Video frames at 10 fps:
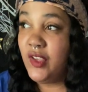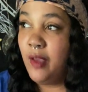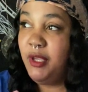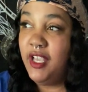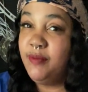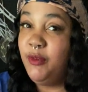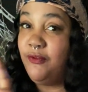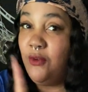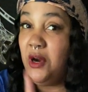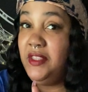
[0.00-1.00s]
Because
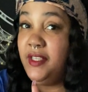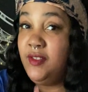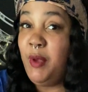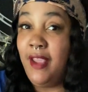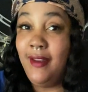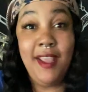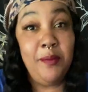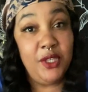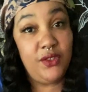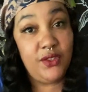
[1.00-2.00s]
before this
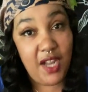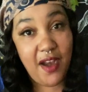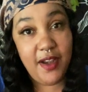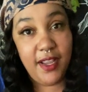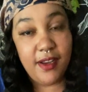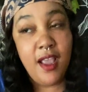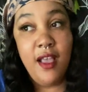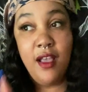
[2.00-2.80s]
pandemic started,